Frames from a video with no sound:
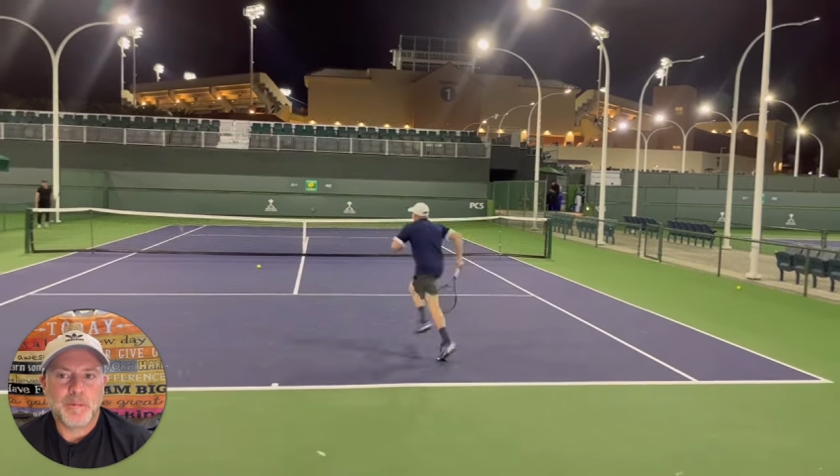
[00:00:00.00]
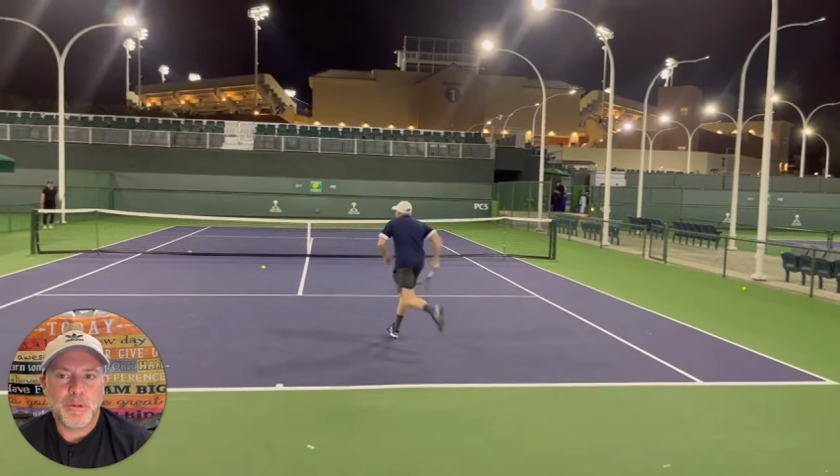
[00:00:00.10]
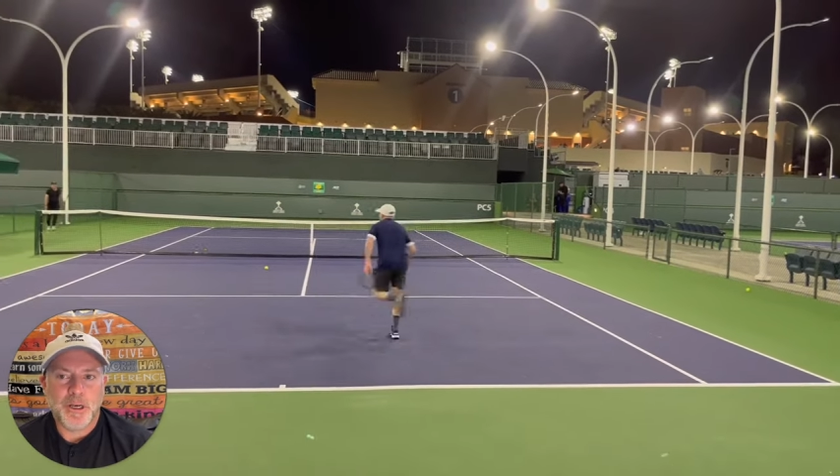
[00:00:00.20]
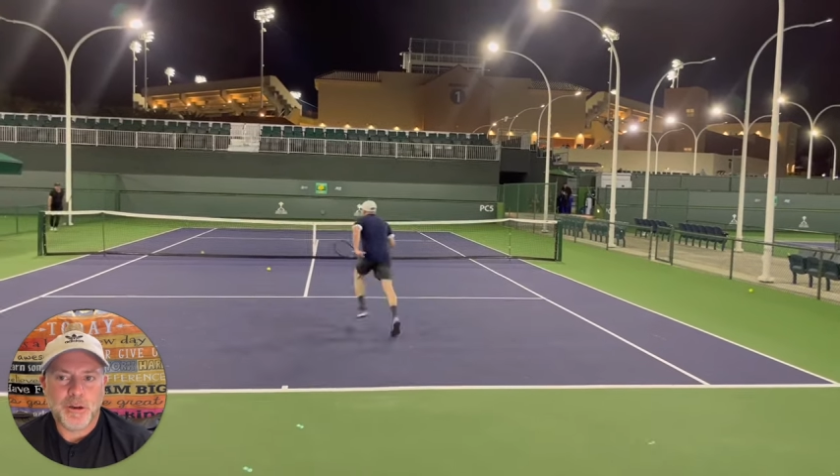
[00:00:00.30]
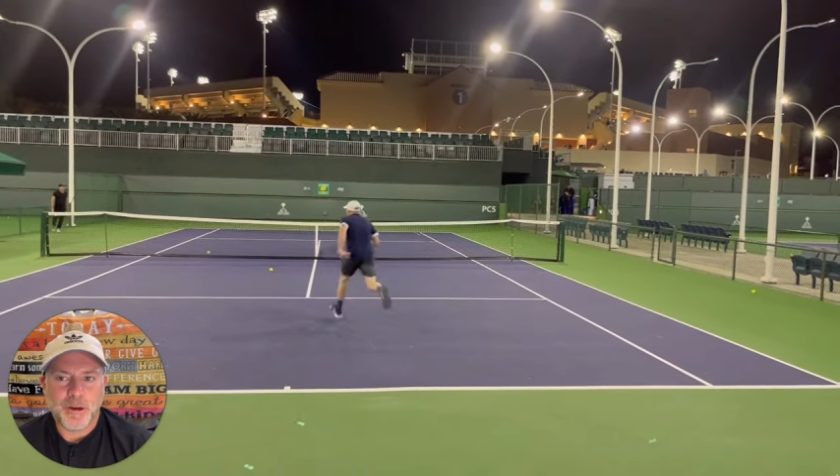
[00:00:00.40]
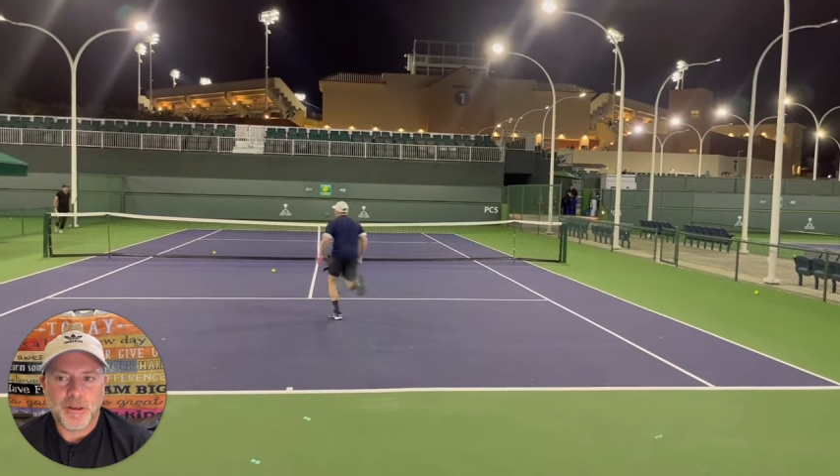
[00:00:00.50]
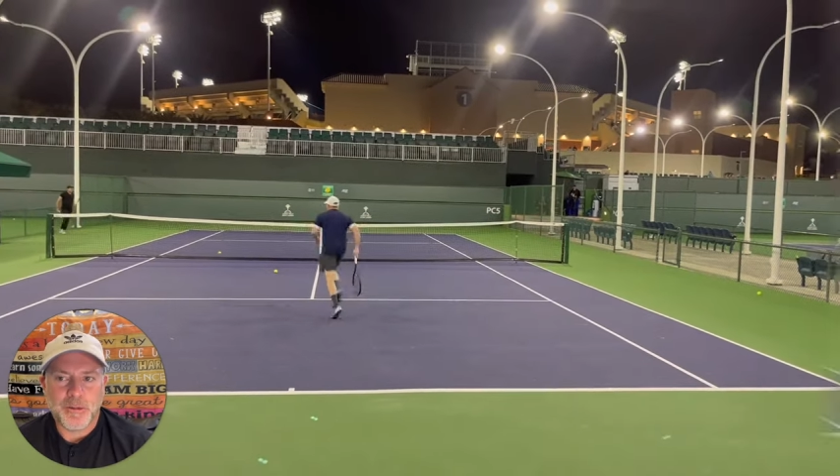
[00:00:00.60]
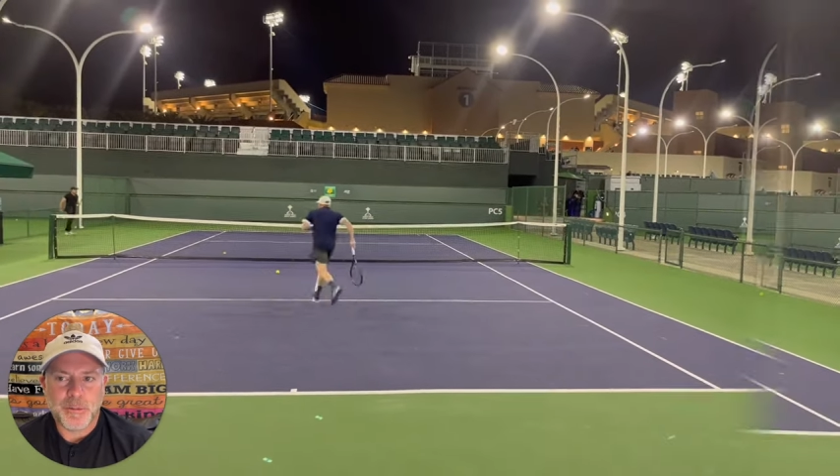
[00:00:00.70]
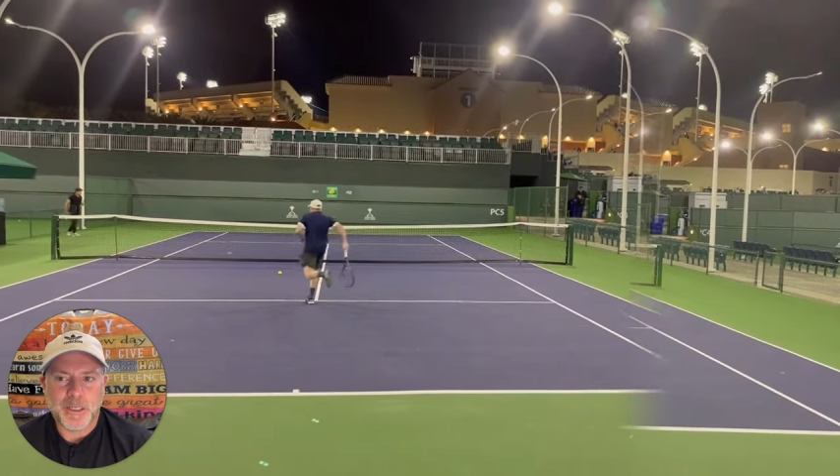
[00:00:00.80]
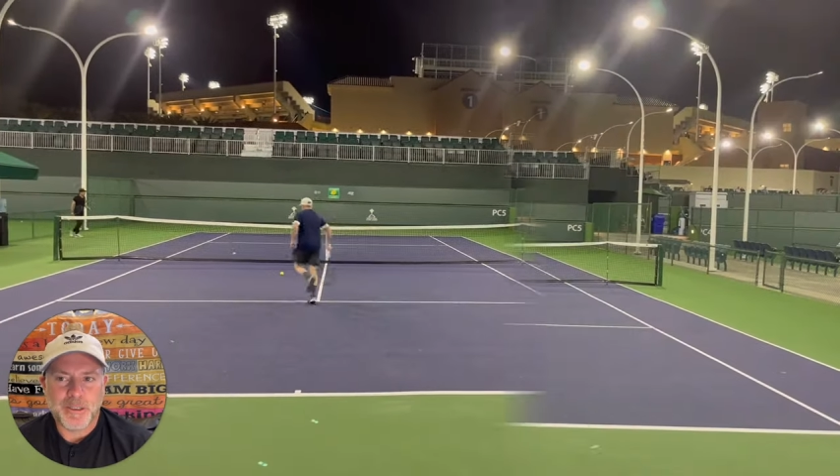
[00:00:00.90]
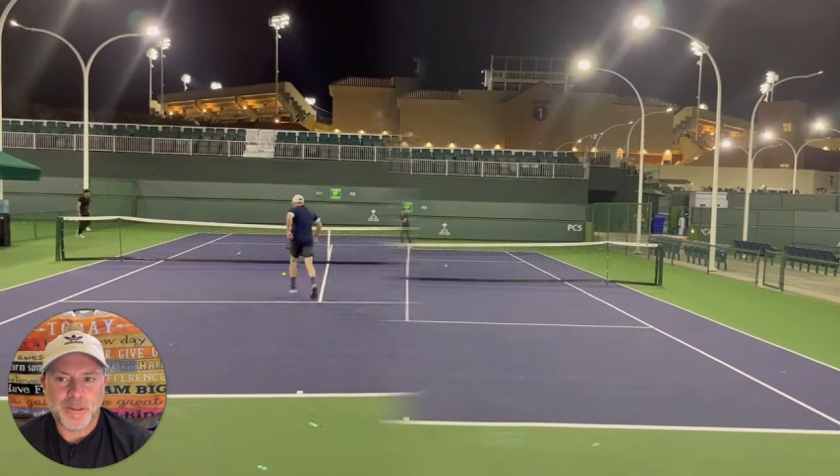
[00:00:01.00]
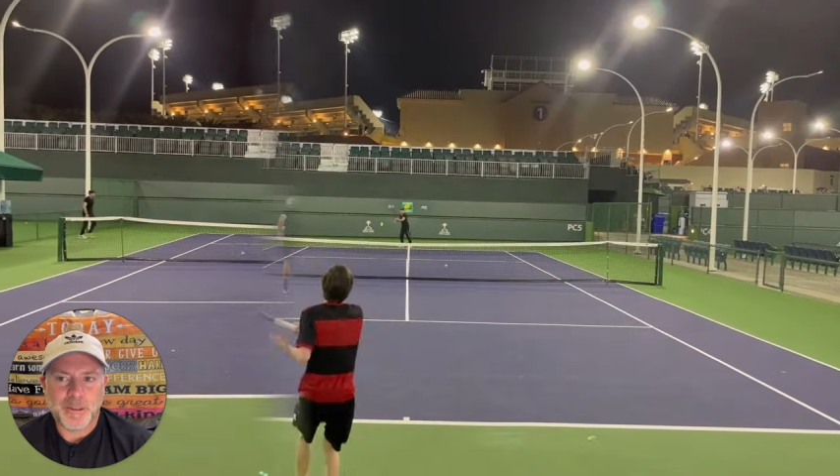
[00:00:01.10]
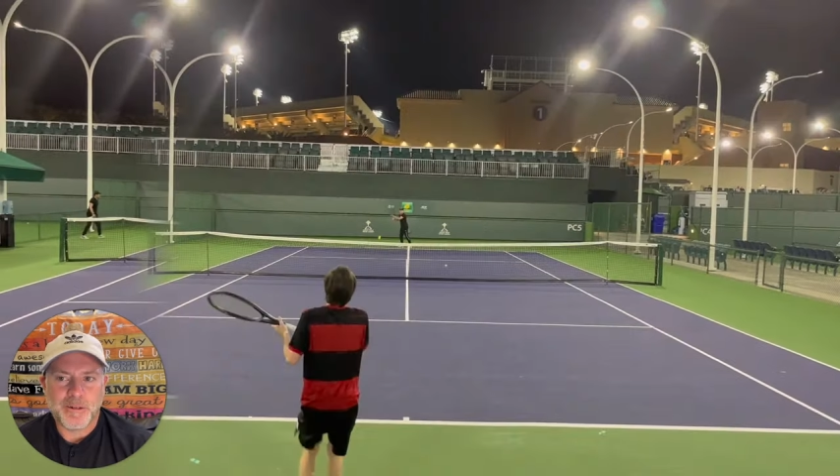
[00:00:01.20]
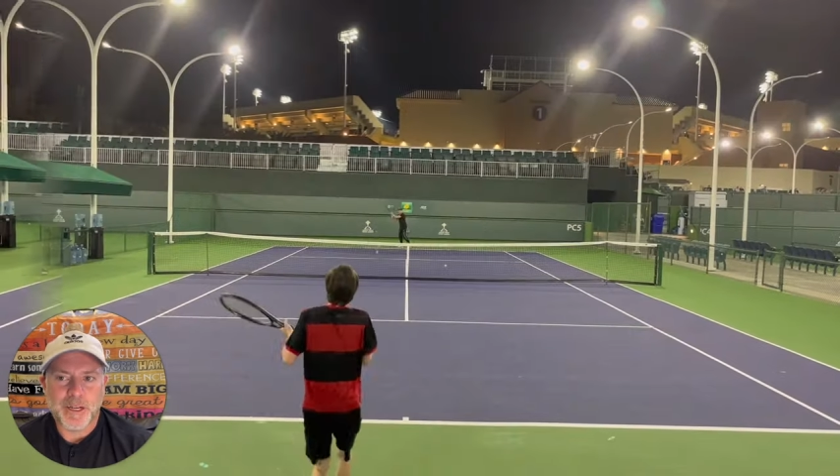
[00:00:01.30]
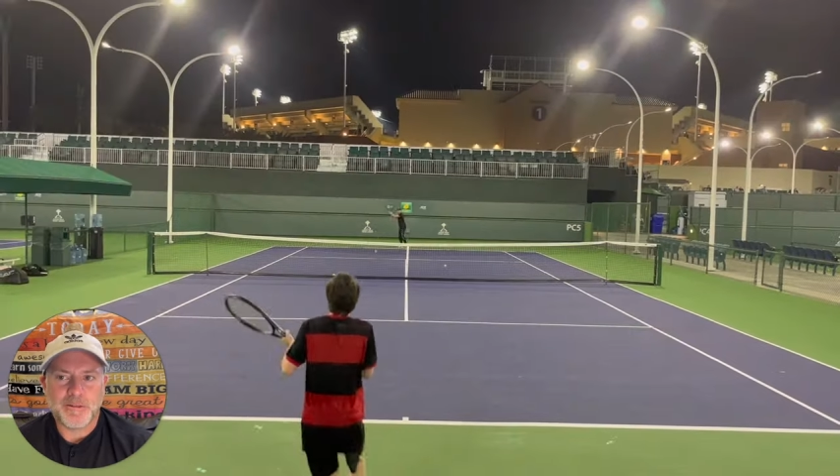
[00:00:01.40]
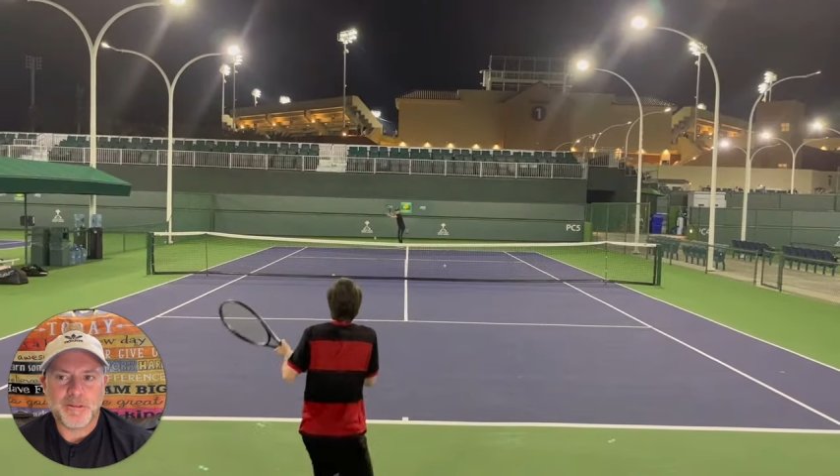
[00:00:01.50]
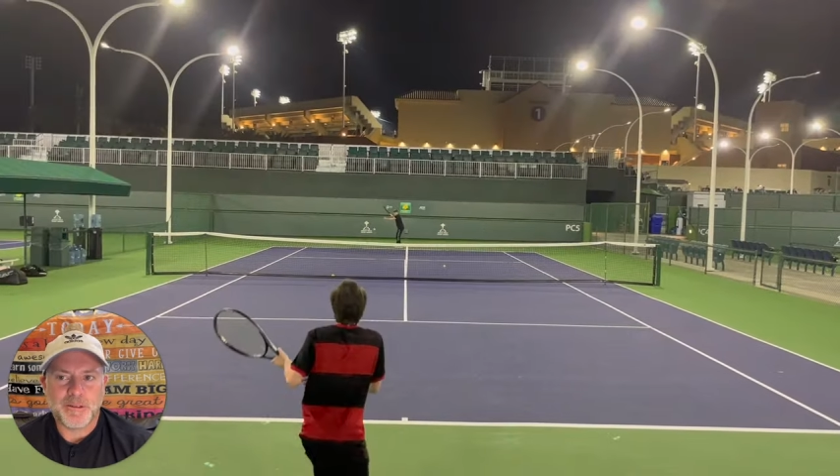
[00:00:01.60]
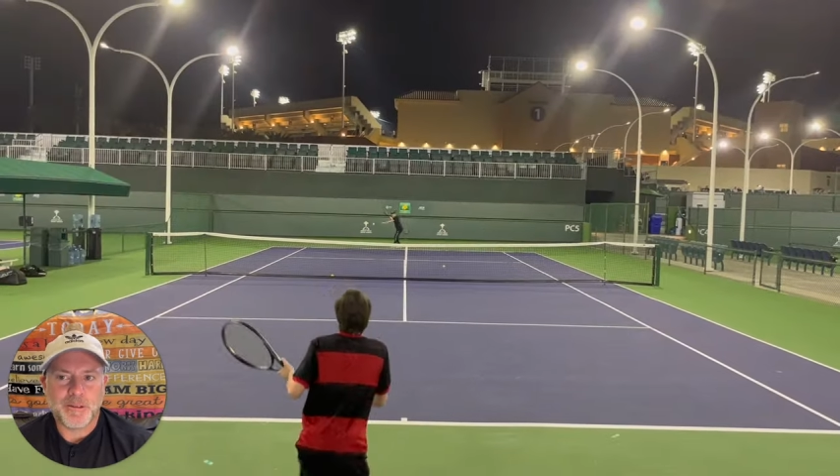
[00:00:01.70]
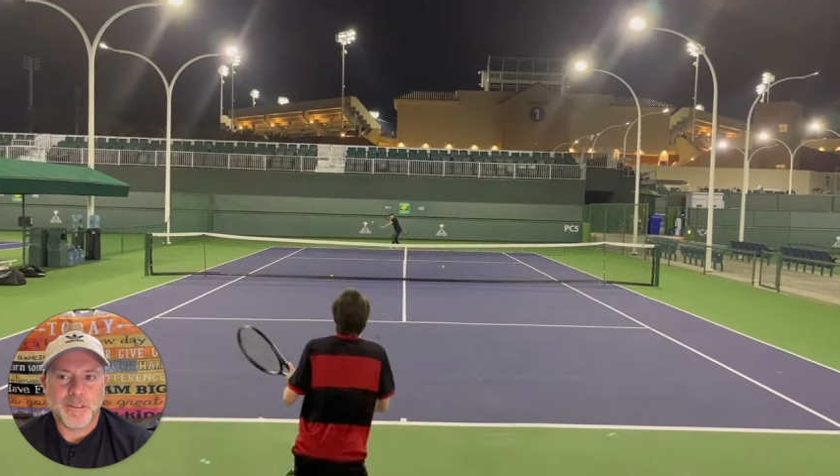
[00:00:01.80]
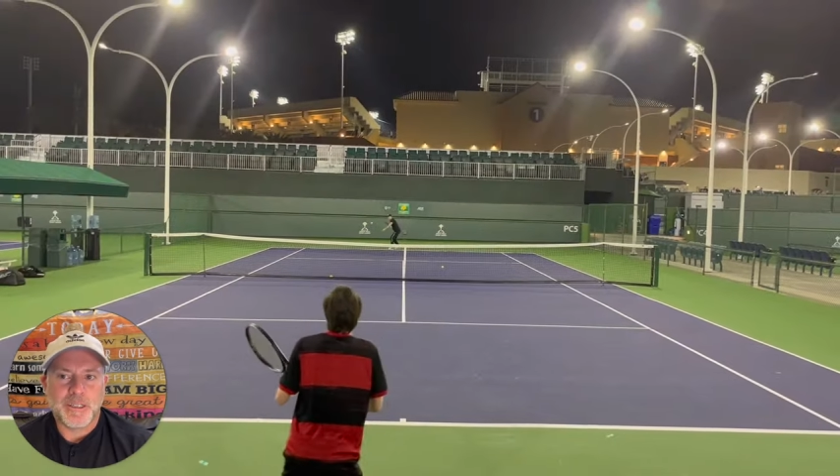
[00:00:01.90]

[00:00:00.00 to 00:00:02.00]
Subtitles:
but all the players thereafter.